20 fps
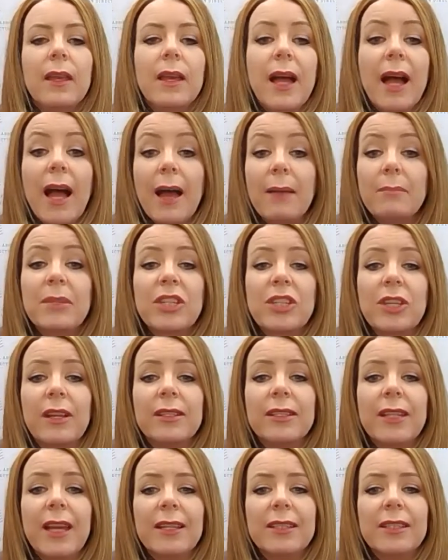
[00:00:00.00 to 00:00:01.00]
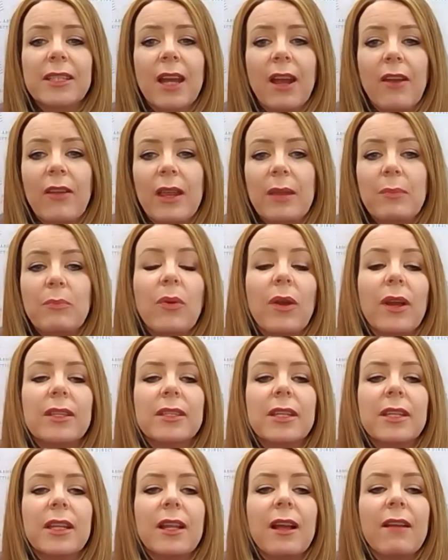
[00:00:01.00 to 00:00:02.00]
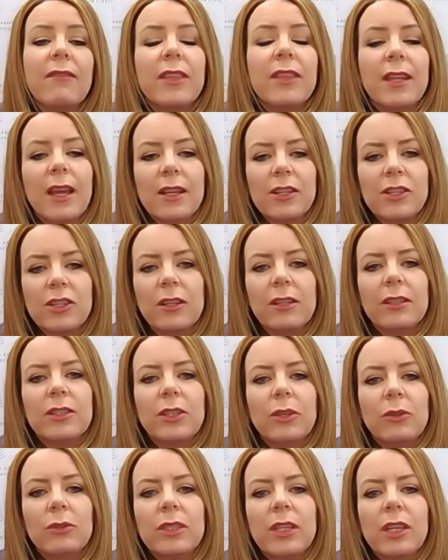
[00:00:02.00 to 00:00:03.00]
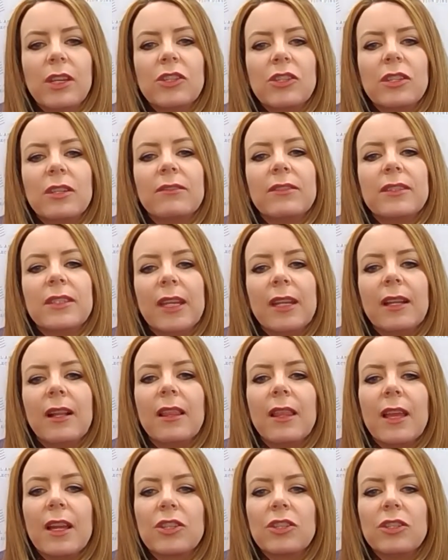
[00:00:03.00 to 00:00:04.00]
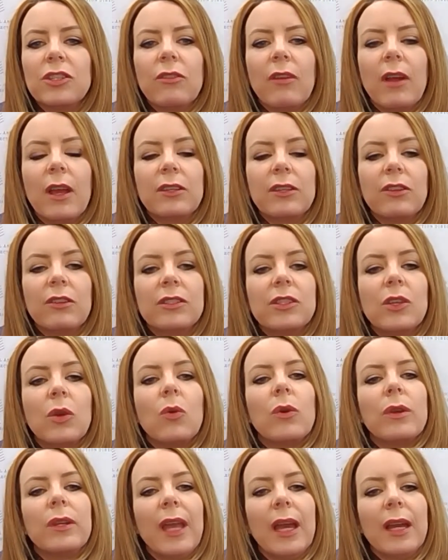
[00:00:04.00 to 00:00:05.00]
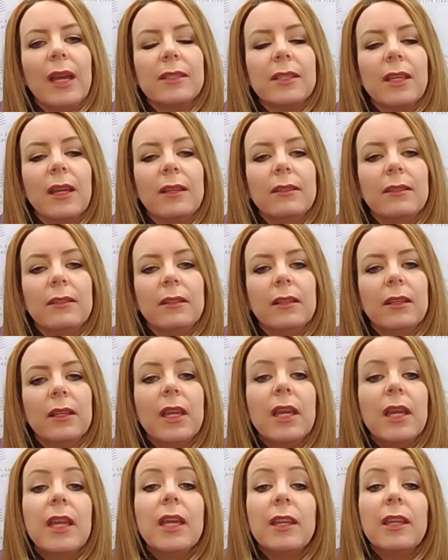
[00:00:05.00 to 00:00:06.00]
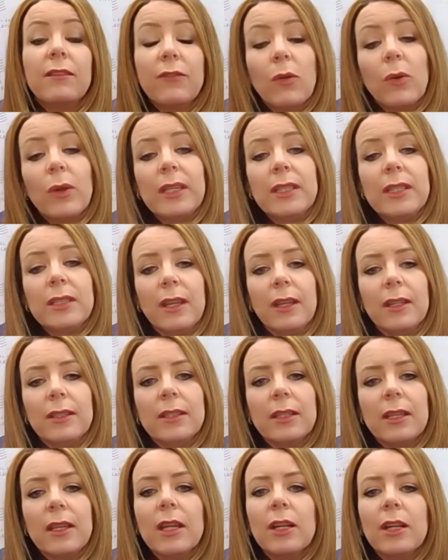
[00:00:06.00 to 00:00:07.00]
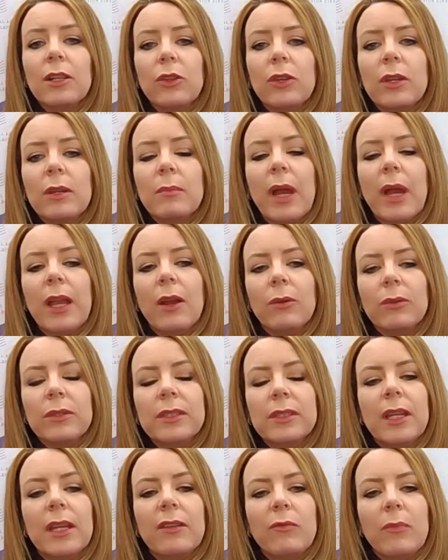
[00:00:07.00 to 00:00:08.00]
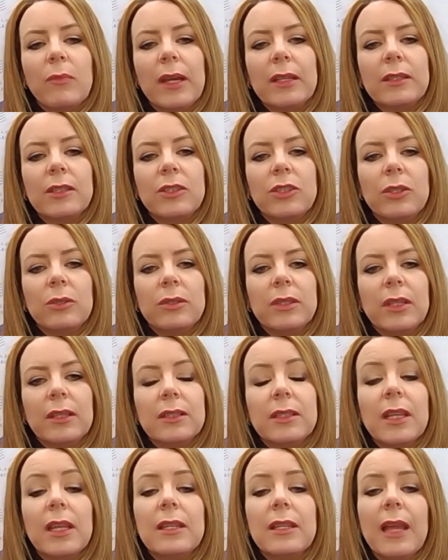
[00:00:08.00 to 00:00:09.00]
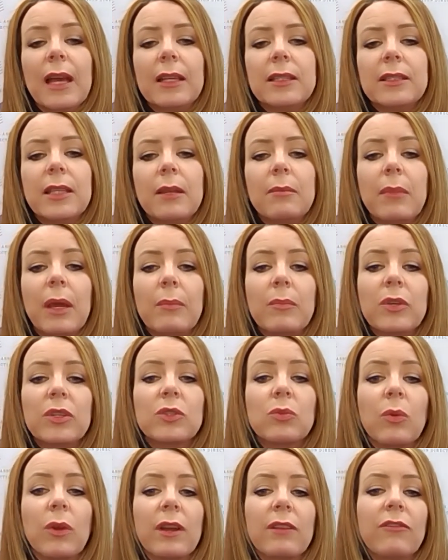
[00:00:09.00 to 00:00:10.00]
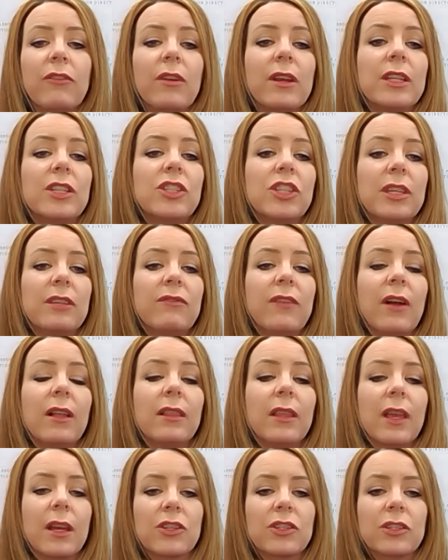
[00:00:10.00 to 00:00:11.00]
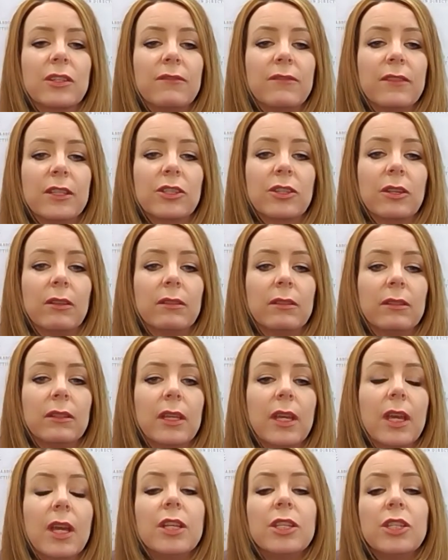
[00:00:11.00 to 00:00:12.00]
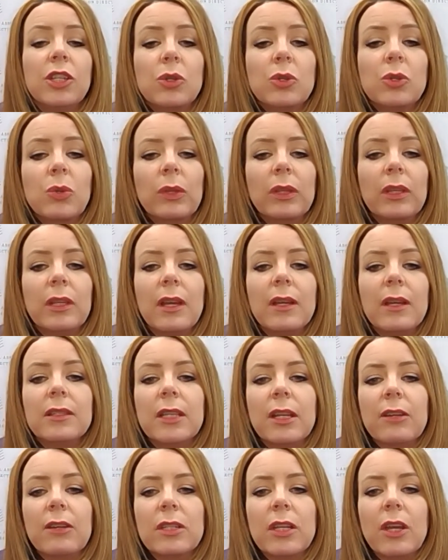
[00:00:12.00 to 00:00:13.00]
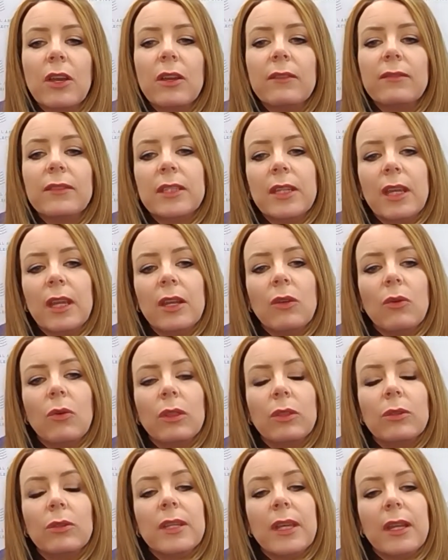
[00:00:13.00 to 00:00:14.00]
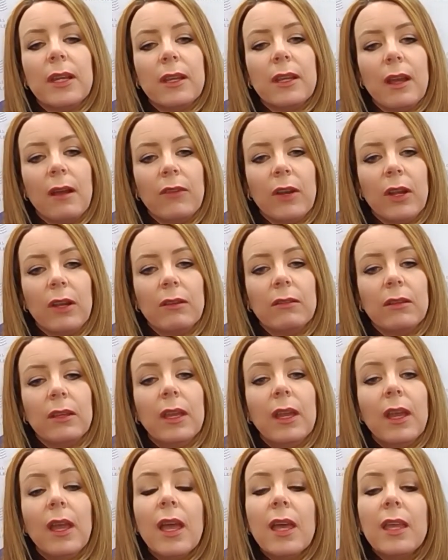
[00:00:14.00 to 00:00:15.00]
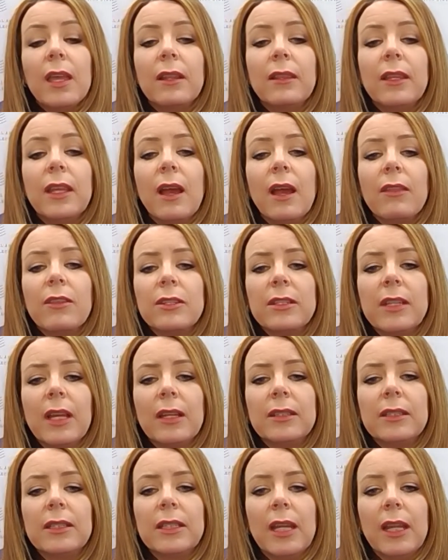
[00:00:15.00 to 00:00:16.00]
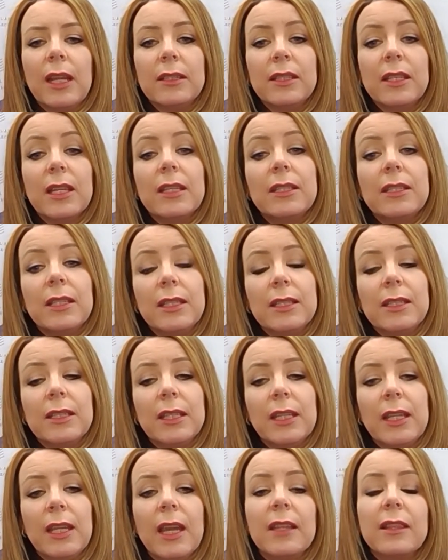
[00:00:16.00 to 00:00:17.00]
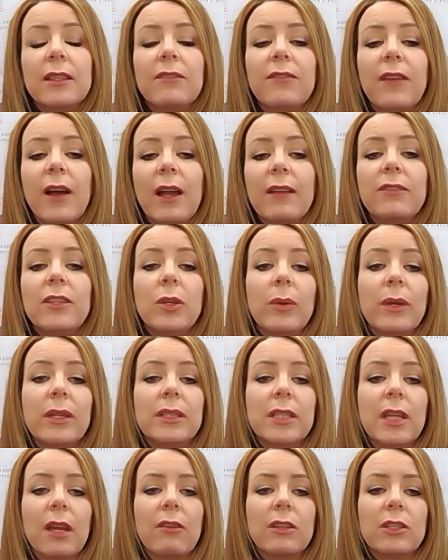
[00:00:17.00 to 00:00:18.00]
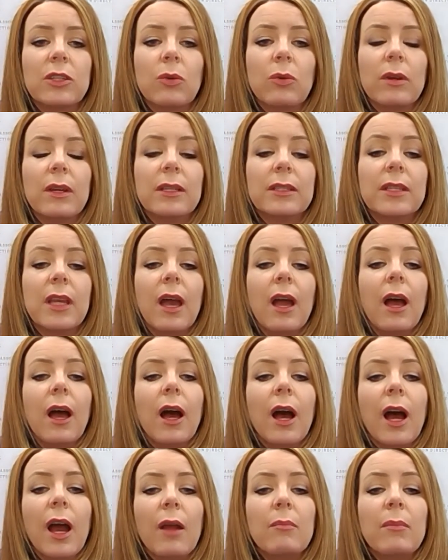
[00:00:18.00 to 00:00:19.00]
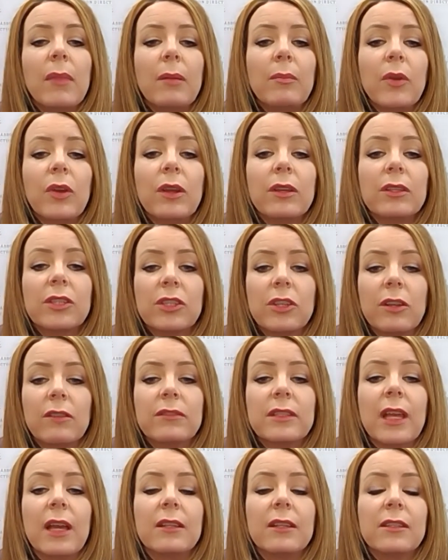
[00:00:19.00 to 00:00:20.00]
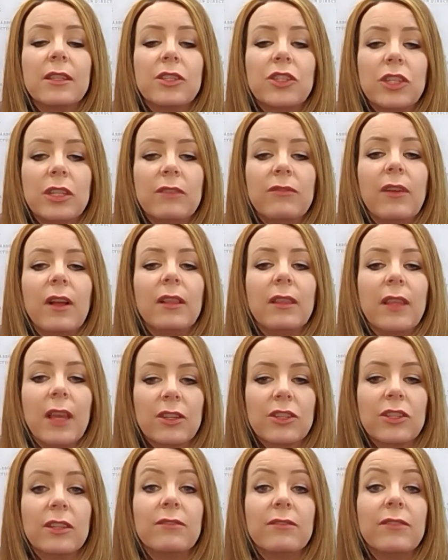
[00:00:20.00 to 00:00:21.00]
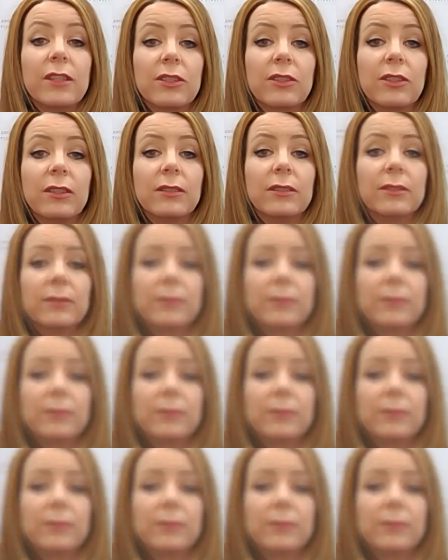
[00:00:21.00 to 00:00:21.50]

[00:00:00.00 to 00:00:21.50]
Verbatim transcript: I'm Michelle Tassinari, president of the National Association of State Election Directors, or NASED. In 40 states, including my own state of Massachusetts, NASED members work for a chief election official, usually a secretary of state or lieutenant governor. And in the other 10 states, DC, and the five US territories, our member serves as the chief election official.